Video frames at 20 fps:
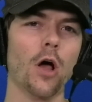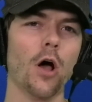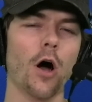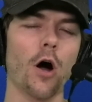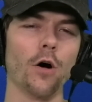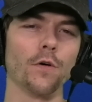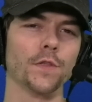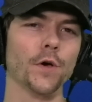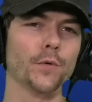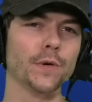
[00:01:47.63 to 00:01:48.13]

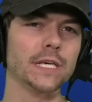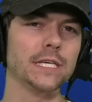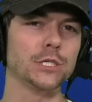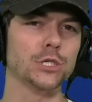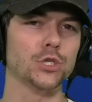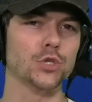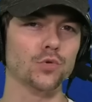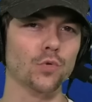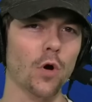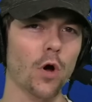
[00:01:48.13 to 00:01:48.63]
although he
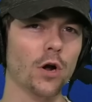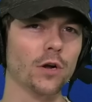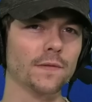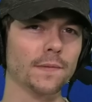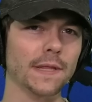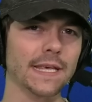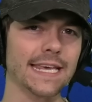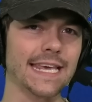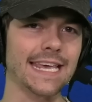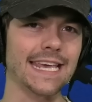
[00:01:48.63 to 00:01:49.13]

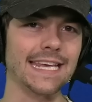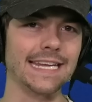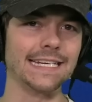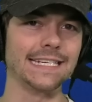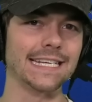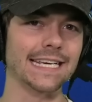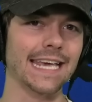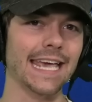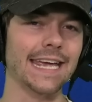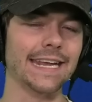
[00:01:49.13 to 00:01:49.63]
strongly
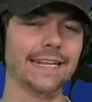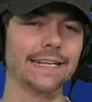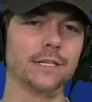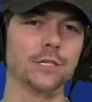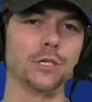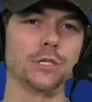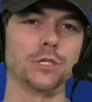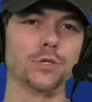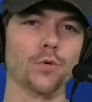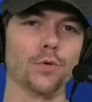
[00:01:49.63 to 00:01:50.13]
indicated
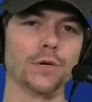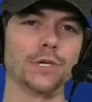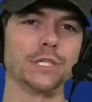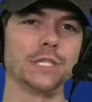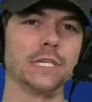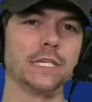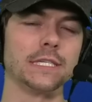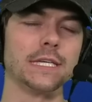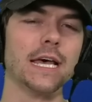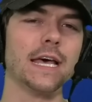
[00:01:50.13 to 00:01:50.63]
to
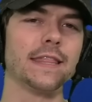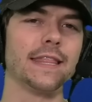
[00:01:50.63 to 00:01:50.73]
sources